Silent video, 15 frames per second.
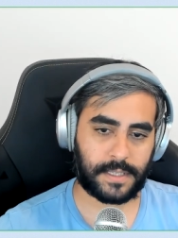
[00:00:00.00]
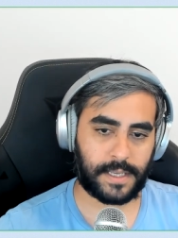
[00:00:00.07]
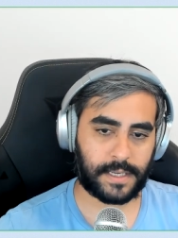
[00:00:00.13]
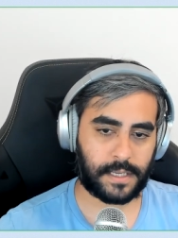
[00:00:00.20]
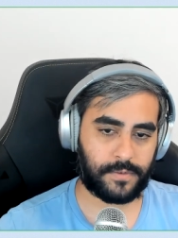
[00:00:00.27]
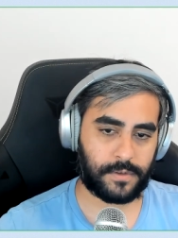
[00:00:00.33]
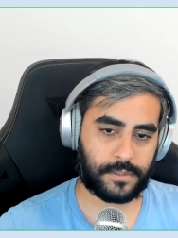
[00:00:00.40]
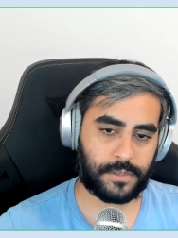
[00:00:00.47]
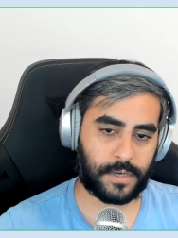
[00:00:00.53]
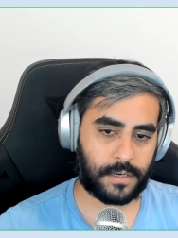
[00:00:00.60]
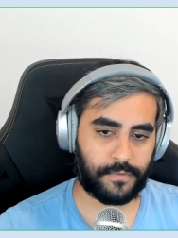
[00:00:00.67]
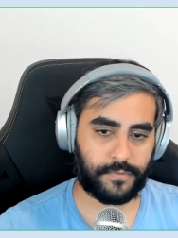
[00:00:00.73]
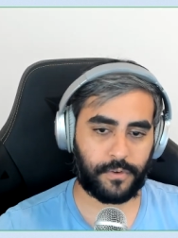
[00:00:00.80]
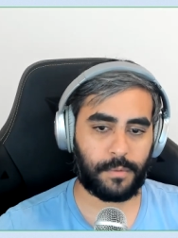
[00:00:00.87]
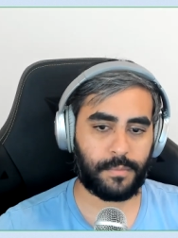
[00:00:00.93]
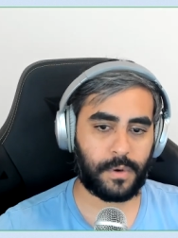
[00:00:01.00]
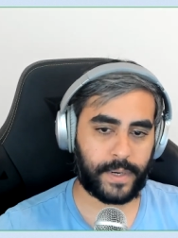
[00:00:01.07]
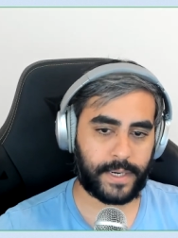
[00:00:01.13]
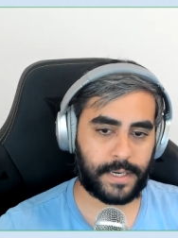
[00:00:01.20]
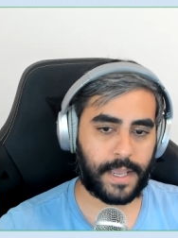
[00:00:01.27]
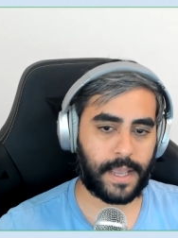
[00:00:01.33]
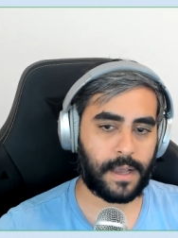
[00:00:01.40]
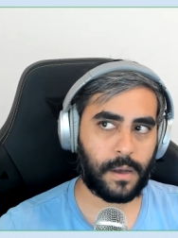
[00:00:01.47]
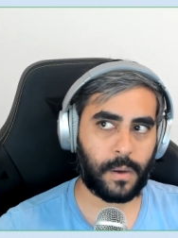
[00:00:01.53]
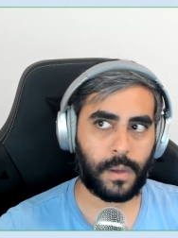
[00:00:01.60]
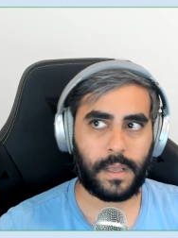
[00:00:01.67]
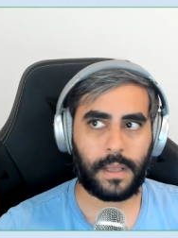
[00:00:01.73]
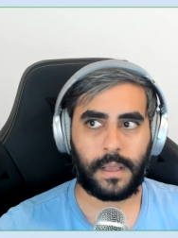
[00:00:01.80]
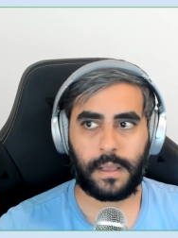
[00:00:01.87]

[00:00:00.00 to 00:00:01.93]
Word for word: And like if you're trying to FOMO in now,